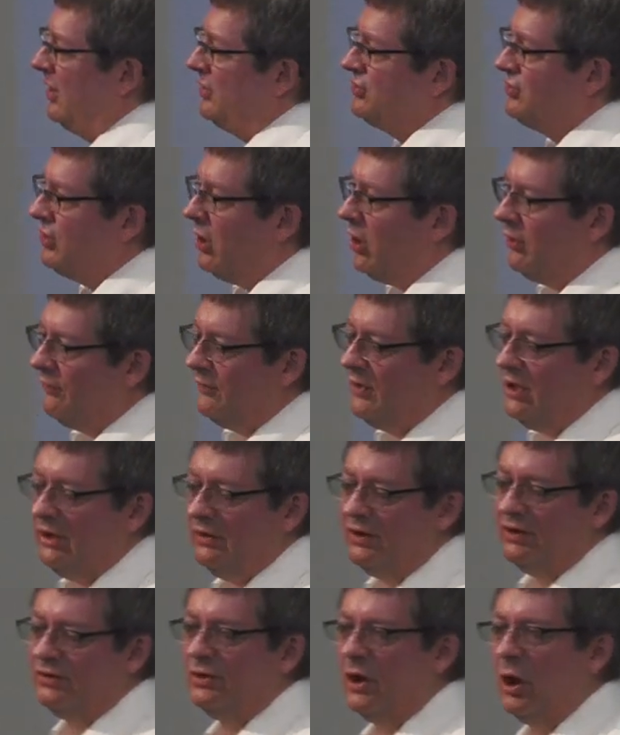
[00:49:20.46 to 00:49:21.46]

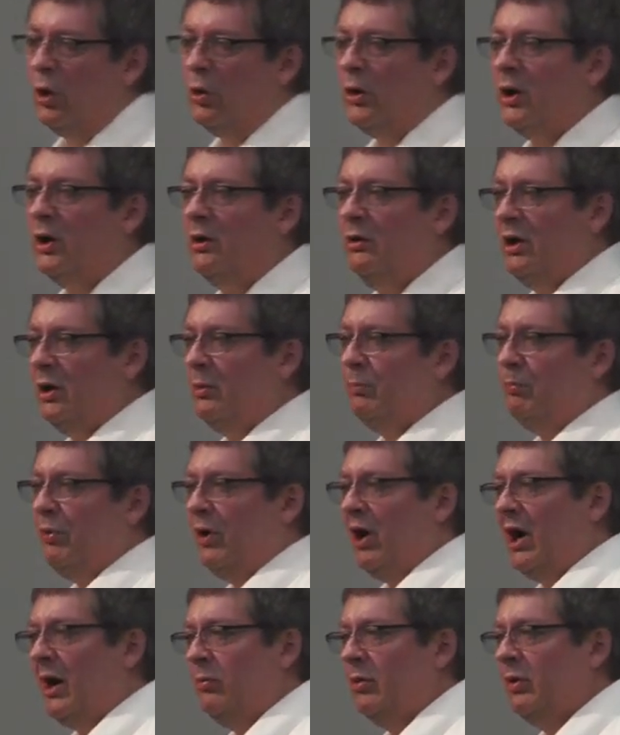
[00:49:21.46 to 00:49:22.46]
solving this ORM
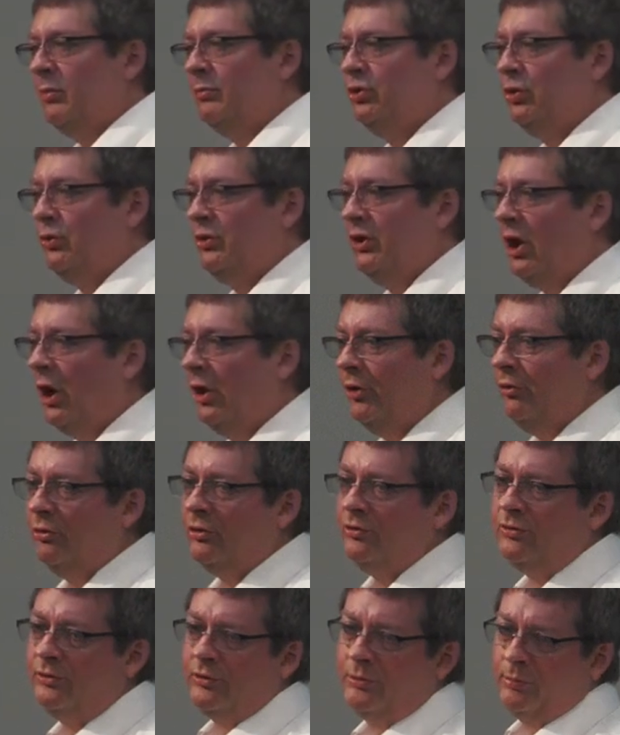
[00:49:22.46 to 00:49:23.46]
problem to the
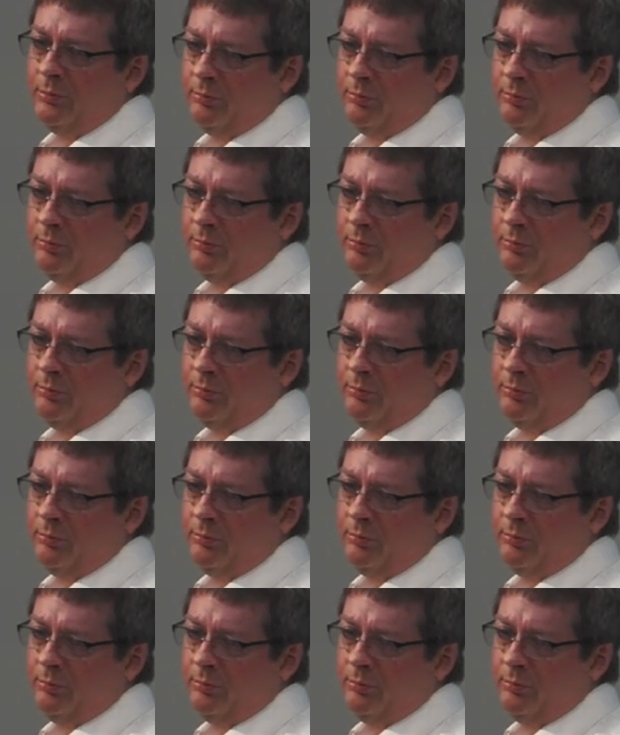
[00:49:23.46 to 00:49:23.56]
100th